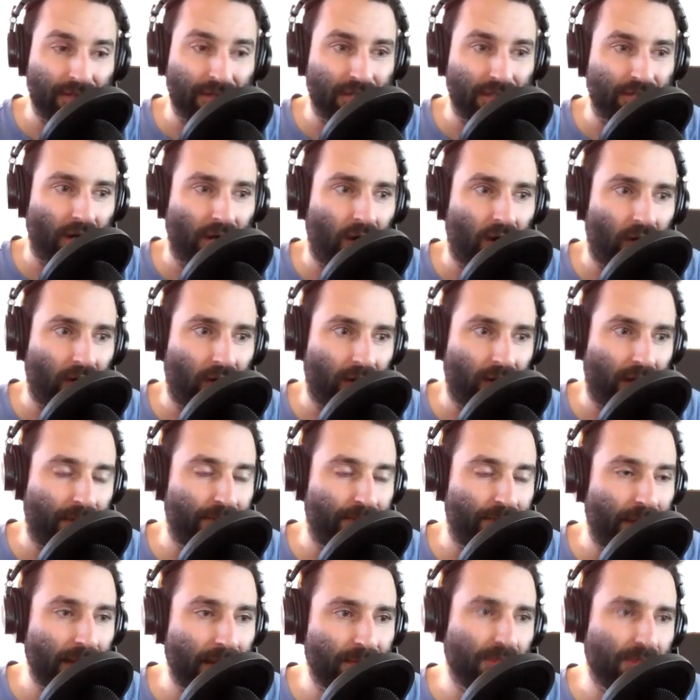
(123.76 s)
doll a
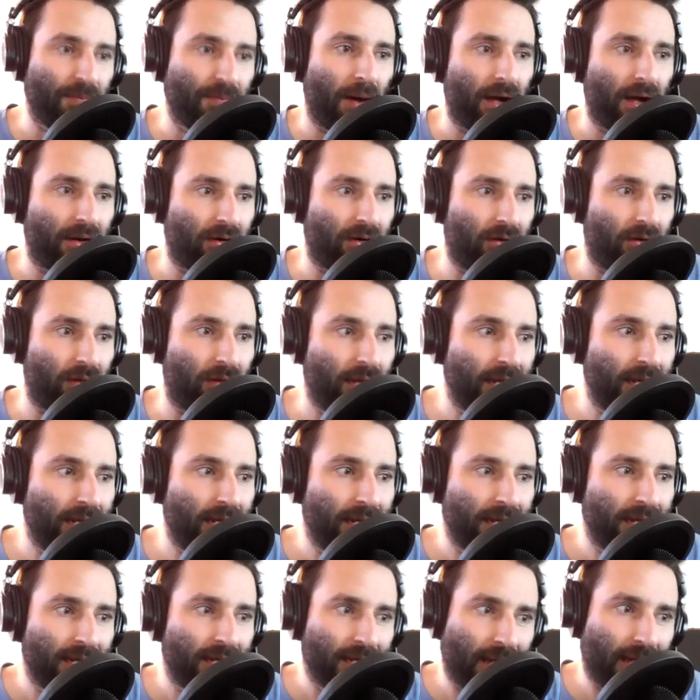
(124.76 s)
baby bottle,
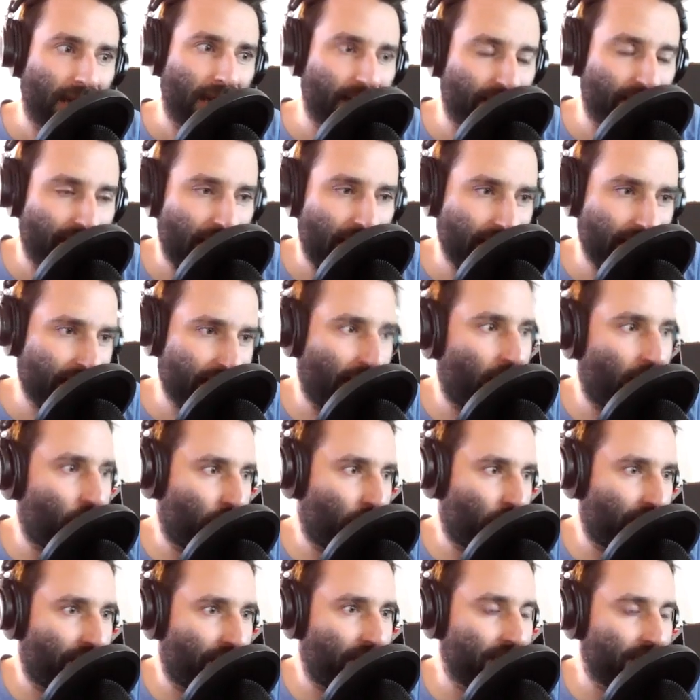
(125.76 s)
kind of hang out with